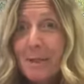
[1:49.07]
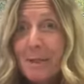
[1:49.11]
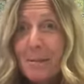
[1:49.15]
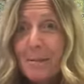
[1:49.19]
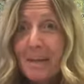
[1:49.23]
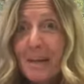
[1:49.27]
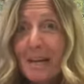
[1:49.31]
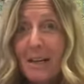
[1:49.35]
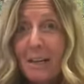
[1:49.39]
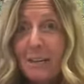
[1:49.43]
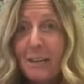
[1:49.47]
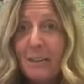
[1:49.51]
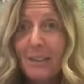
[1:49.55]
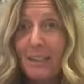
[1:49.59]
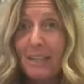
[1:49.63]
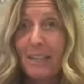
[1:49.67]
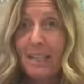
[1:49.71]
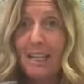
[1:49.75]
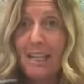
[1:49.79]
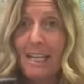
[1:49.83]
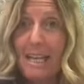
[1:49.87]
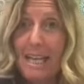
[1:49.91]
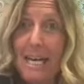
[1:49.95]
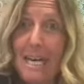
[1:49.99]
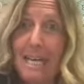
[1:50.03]
about,
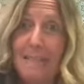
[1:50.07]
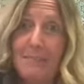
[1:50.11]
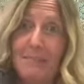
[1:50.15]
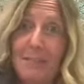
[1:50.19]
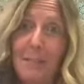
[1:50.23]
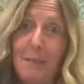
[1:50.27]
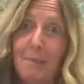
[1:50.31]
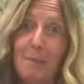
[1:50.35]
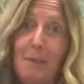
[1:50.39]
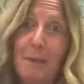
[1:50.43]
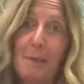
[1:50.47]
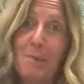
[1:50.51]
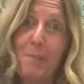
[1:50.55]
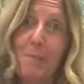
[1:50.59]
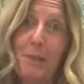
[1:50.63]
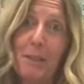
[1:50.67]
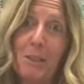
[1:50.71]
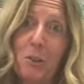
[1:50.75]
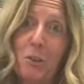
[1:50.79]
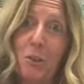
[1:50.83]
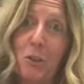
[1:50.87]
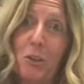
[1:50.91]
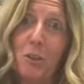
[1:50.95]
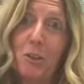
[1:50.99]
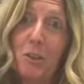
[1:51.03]
like I've got my
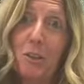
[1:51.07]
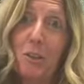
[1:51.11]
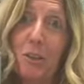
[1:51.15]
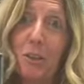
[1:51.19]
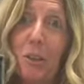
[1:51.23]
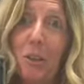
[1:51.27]
picture